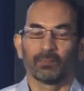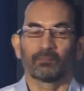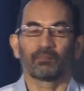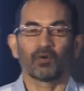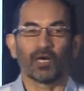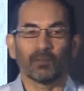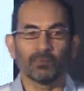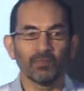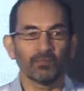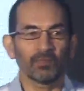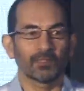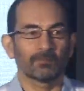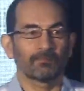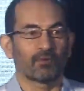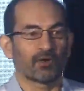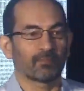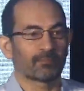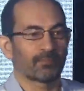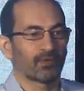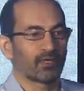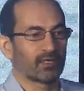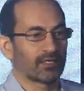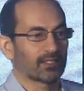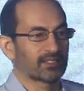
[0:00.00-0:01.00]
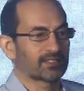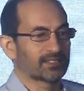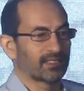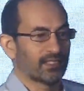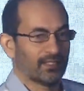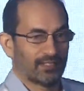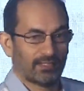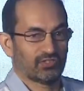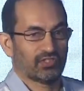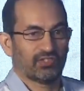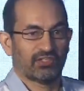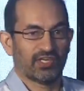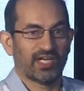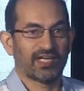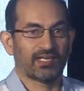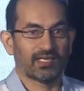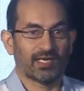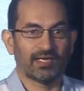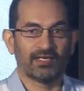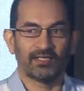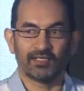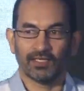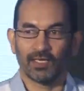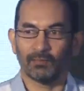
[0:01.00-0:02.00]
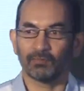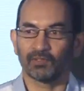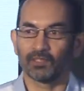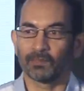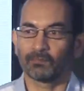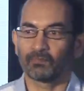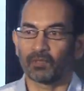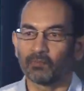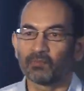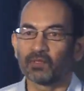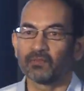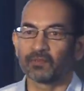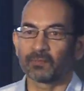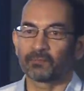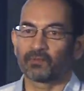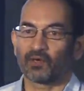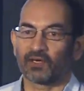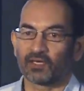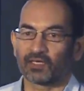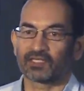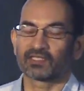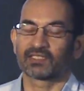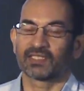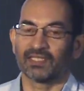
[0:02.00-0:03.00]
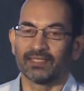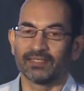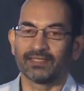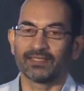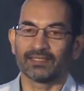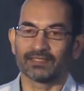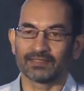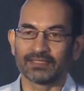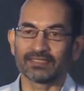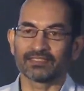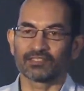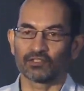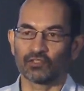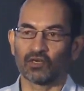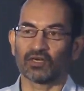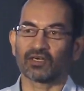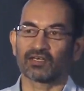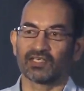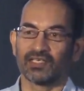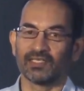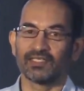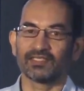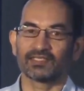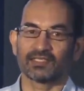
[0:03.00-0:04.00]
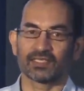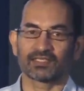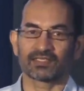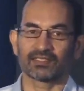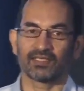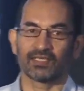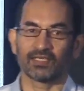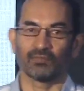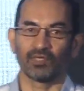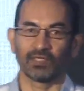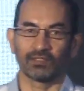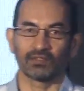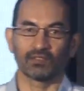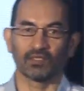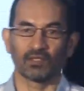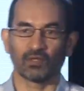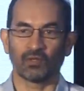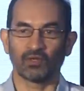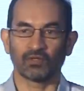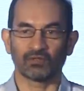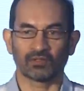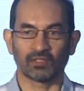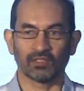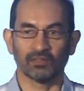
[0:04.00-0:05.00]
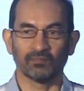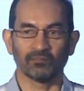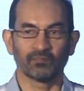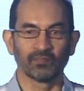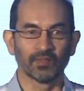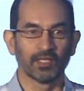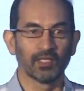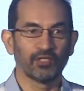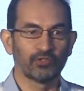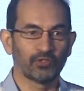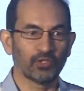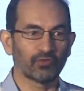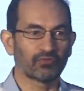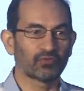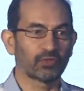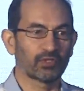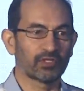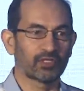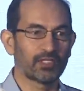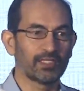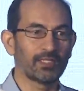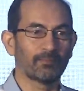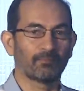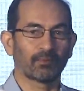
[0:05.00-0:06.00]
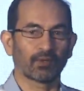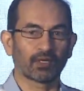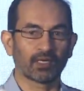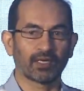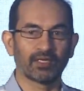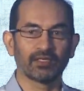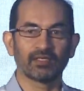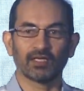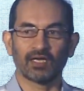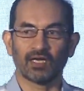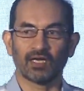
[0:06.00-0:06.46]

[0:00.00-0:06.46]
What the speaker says: problem with product selling, it's a great idea, but the problem with product selling is it's not really sustainable in the long term. You have to keep running